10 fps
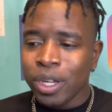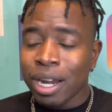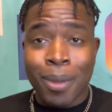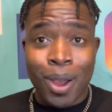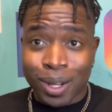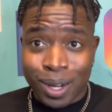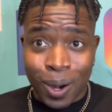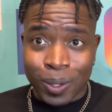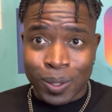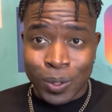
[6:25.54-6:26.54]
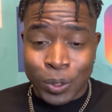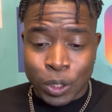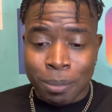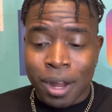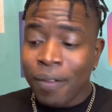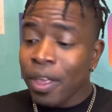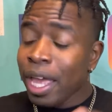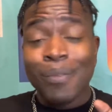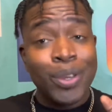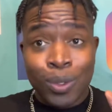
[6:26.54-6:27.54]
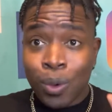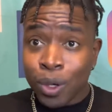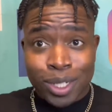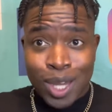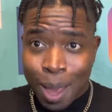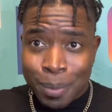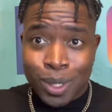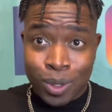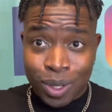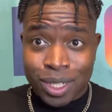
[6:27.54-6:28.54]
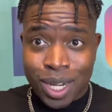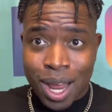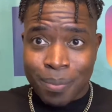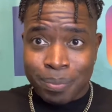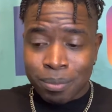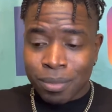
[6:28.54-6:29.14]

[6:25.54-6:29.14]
American actor to do this? But if you do a good job, you do a good job.